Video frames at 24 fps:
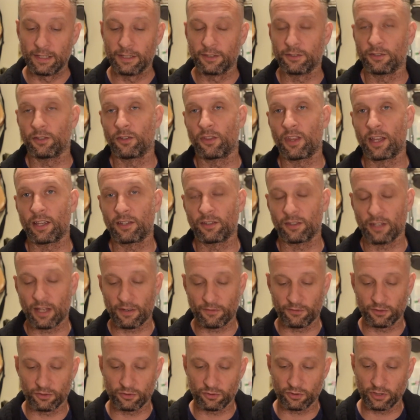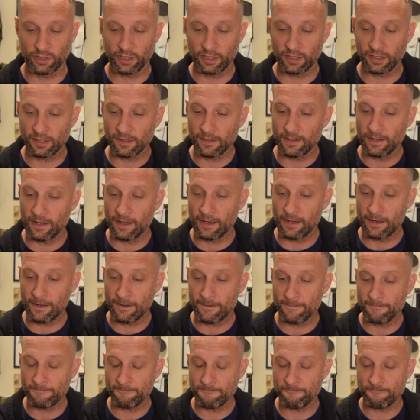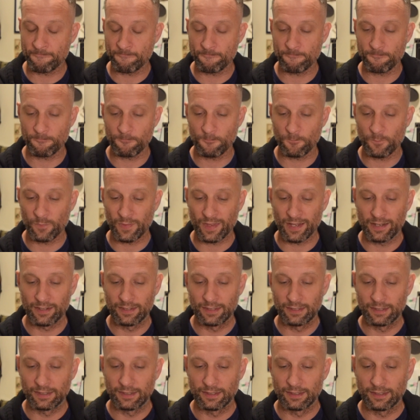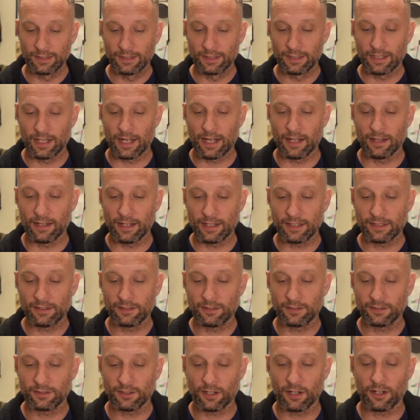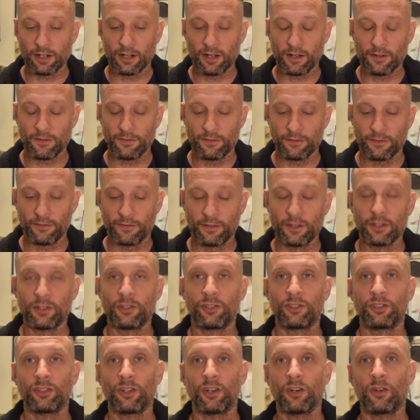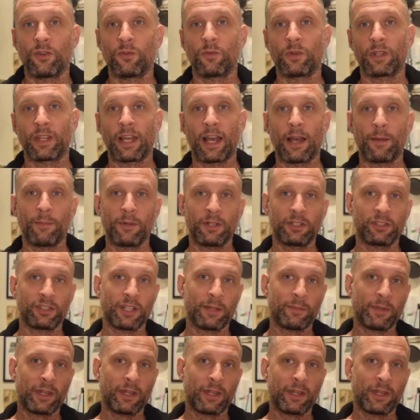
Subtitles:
So thanks a lot for joining. I like to start off this show with how much I